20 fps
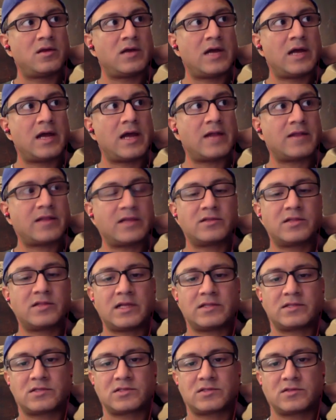I think
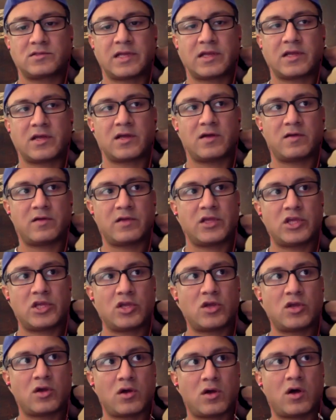that's like
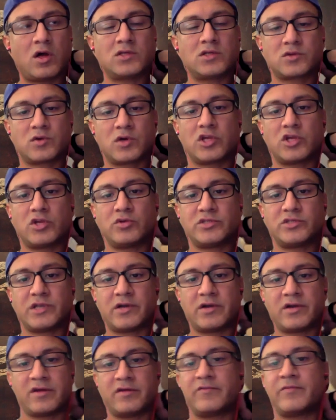also a huge
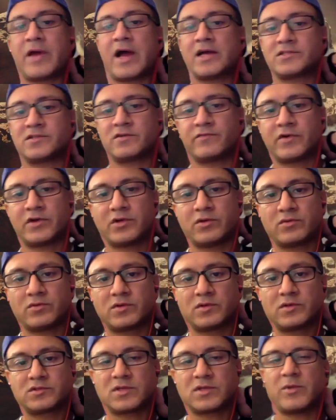area of passion for you.
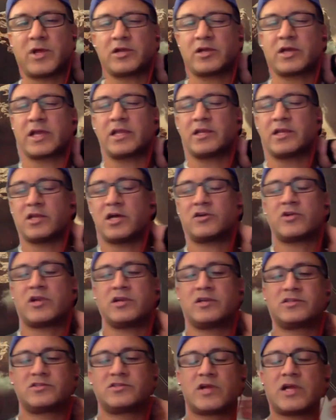So I'm not
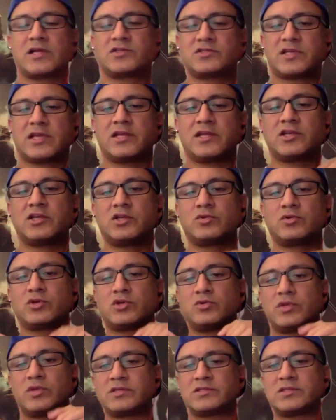trying to distract you saying do
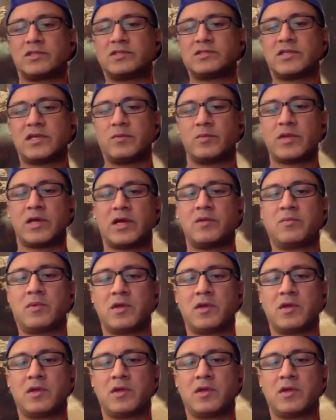two things at the same time.